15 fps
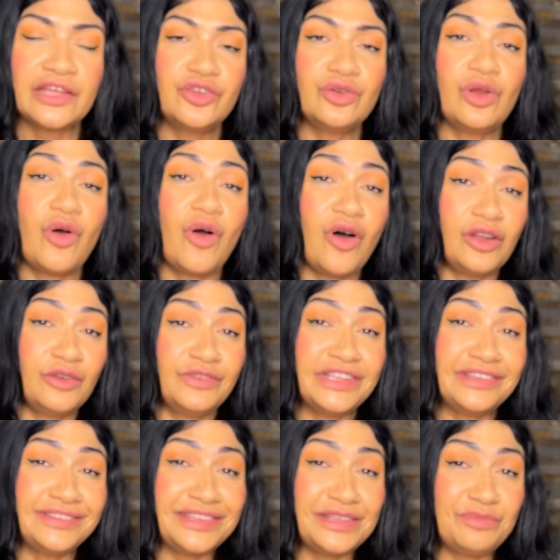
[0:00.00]
You'll always
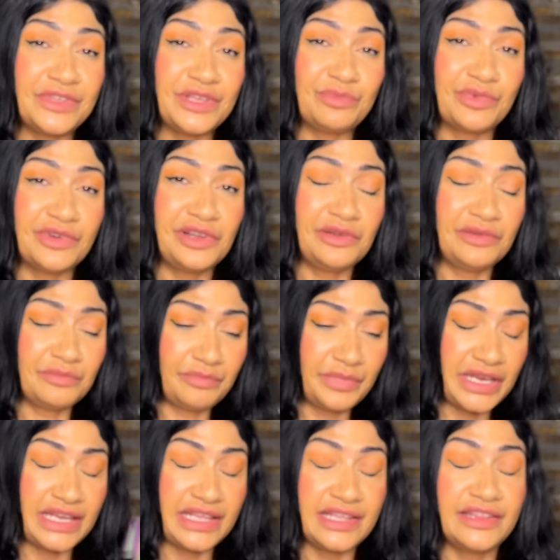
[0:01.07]
see people
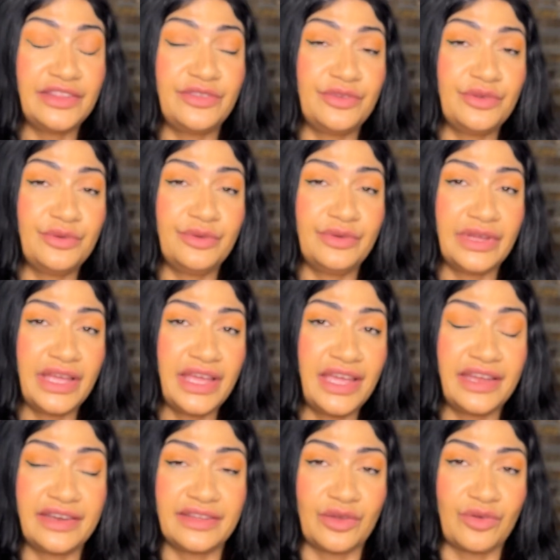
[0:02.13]
beneath you
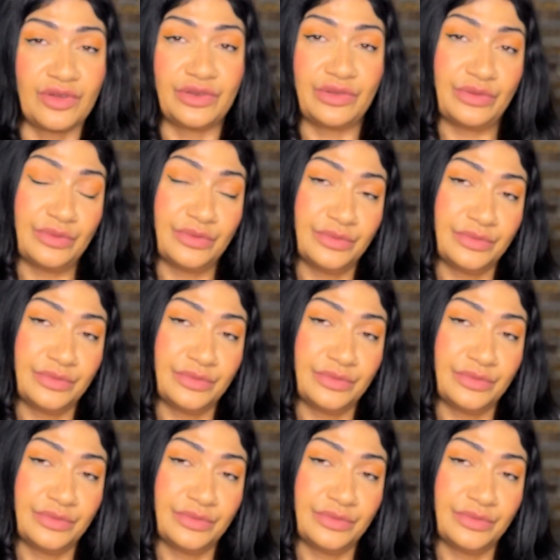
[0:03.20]
hating on you.